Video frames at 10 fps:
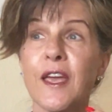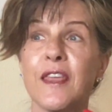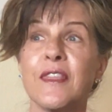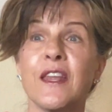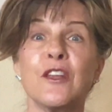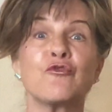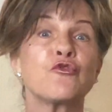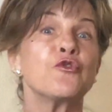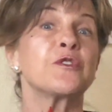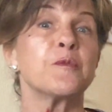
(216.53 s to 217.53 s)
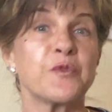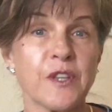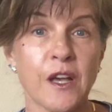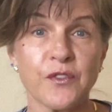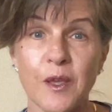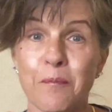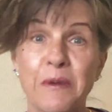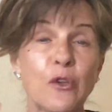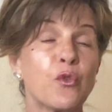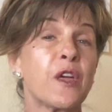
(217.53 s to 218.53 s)
and then introduce themselves and
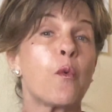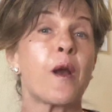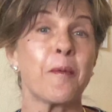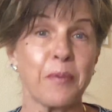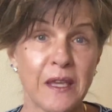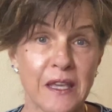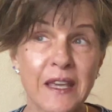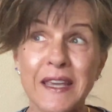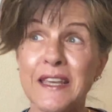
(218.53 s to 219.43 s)
be who they want to be